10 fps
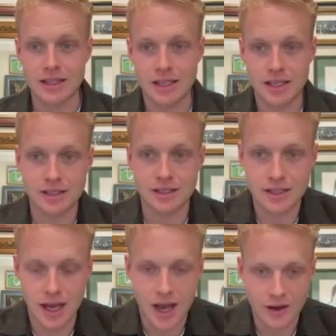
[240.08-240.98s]
years
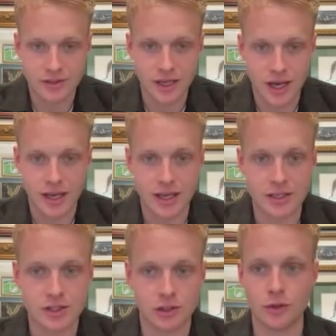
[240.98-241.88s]
after he
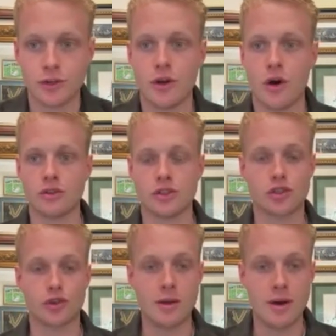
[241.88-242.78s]
saluted on
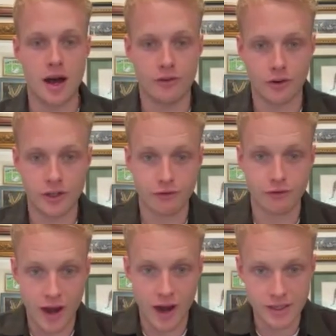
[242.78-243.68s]
streamer for his
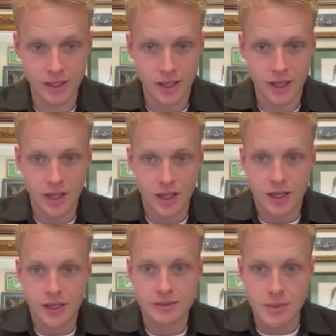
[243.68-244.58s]
friend,
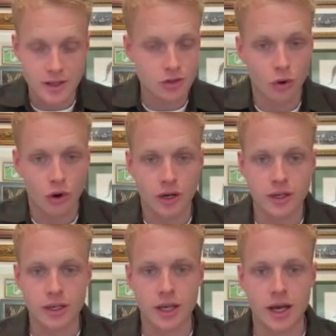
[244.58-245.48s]
his mentor,
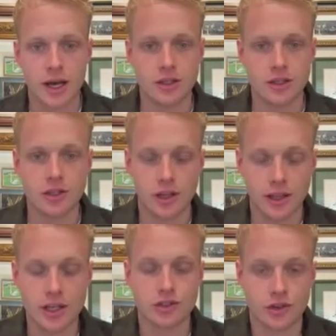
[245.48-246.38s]
and a
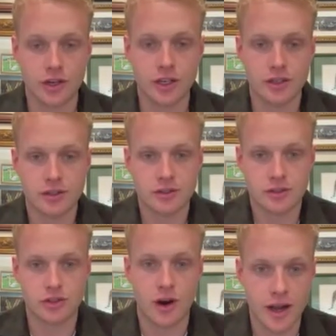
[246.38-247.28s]
legendary
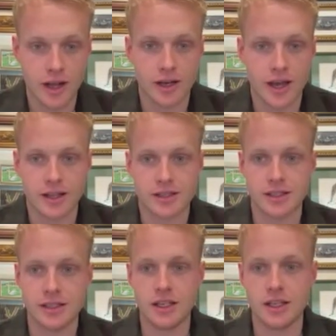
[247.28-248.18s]
trainer out of
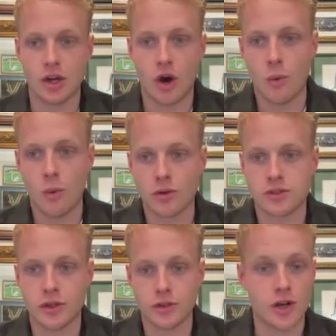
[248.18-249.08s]
Sydney and Guy
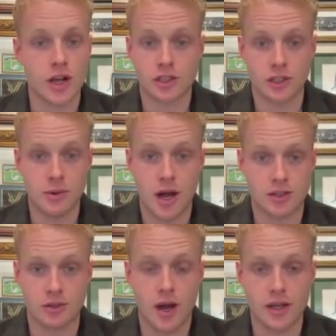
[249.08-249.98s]
Walter, who tragically
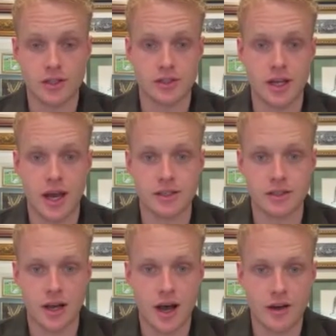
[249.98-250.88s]
passed away just
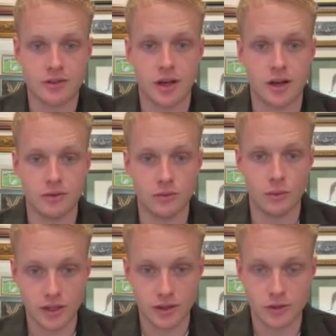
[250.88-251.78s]
days after
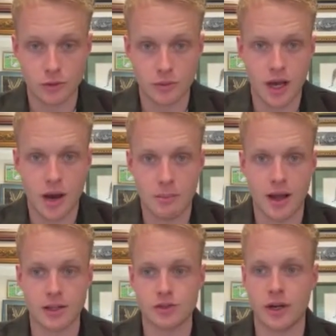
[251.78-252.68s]
winning the Doomben Cup
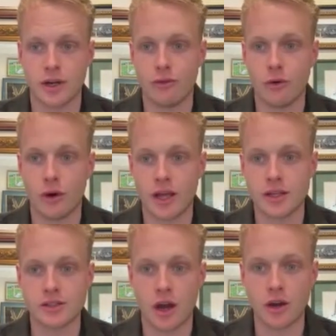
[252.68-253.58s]
back in
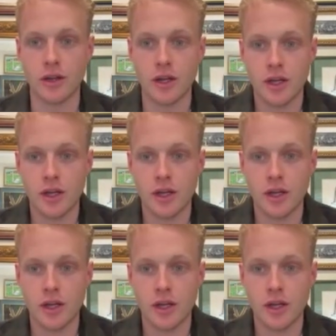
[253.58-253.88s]
2014. So,